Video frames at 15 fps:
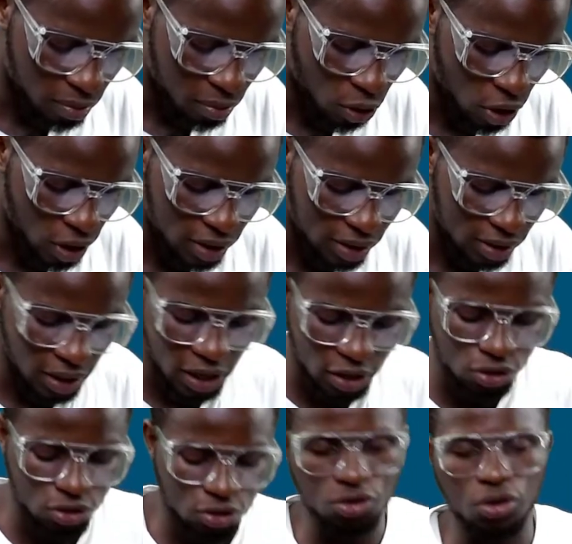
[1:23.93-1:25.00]
boy
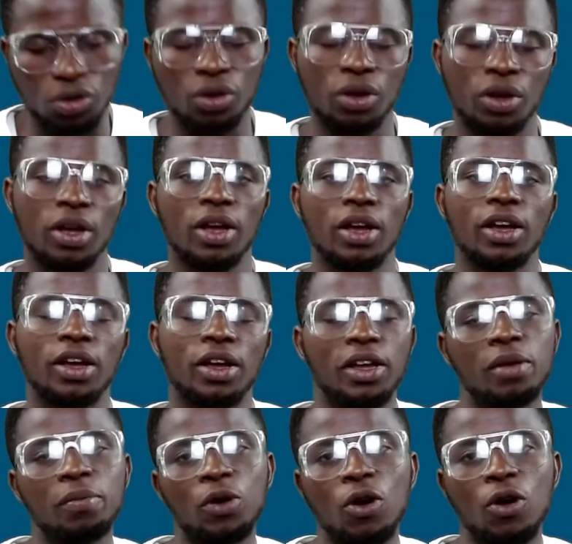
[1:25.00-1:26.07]
decides to throw
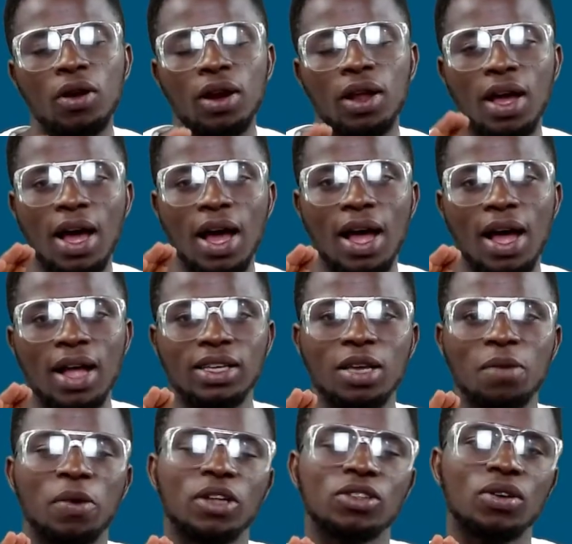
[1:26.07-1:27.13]
a ball at
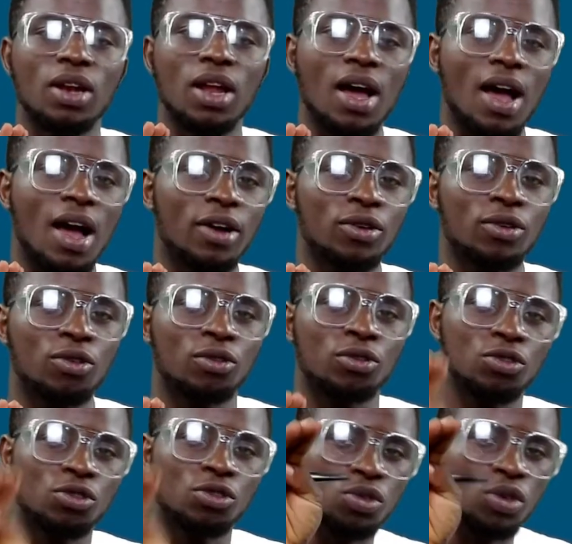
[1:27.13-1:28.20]
a particular
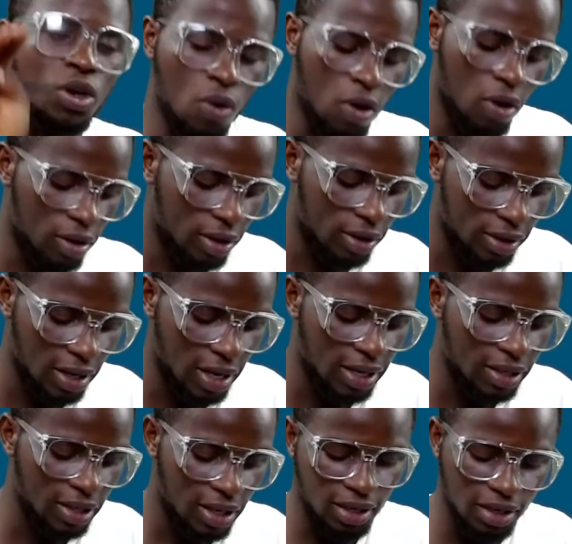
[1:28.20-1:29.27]
angle to a wall,
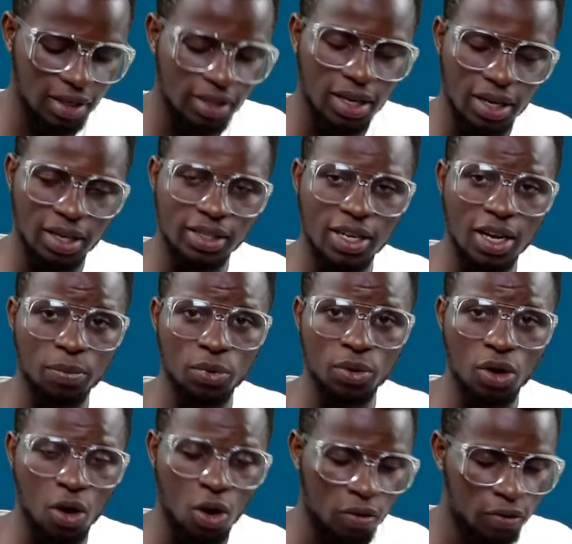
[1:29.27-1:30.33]
then it is an
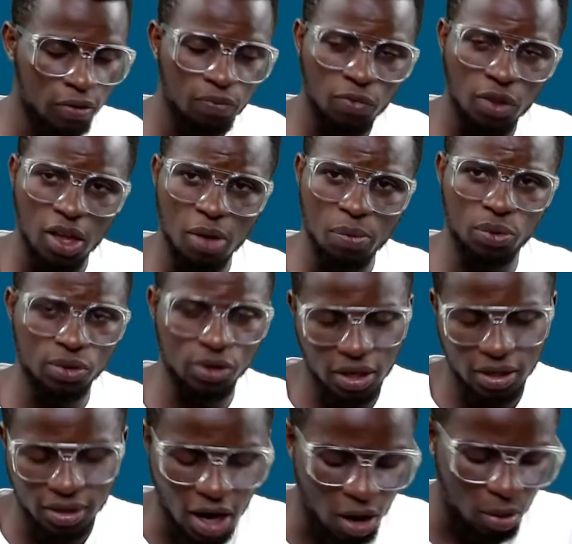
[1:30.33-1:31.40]
example of a
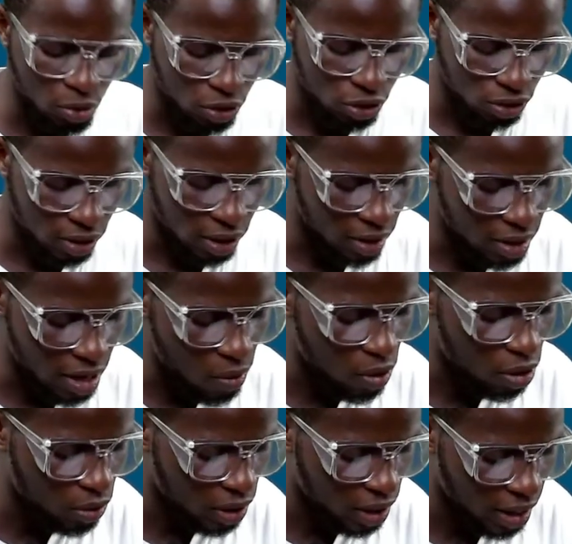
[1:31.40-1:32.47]
projectile motion. Another
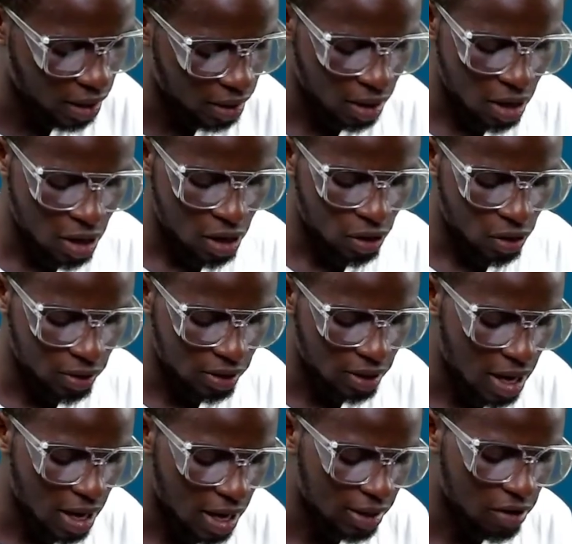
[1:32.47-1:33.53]
one we can
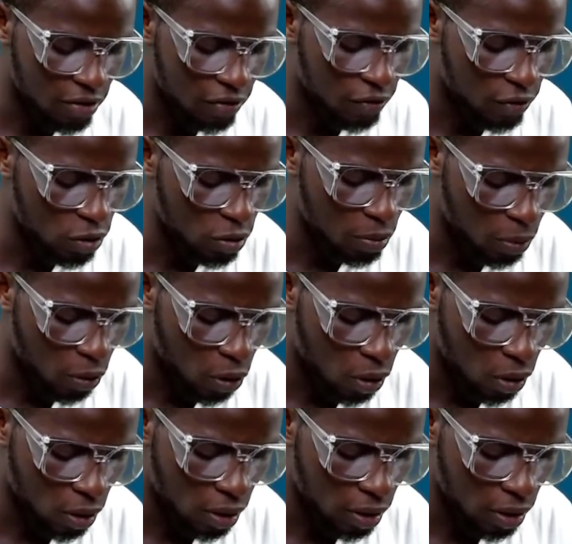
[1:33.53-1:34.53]
consider is a football